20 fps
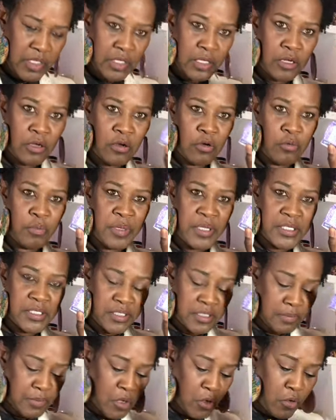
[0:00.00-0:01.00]
An old piece,
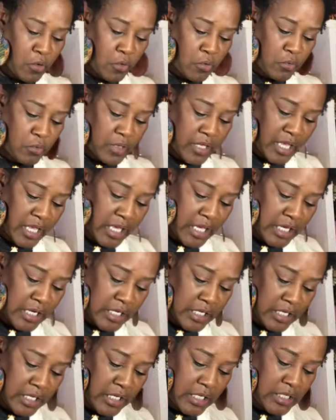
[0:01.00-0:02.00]
some old
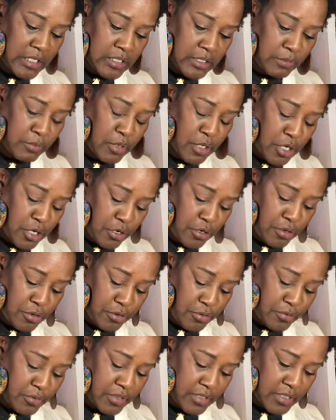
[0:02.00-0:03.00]
candy, some
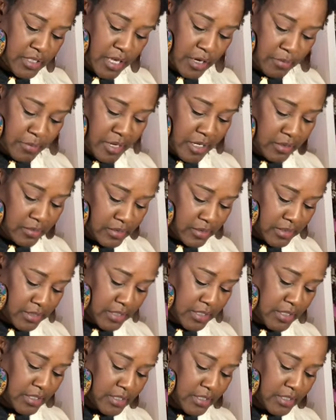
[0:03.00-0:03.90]
Nerds. That don't make no sense.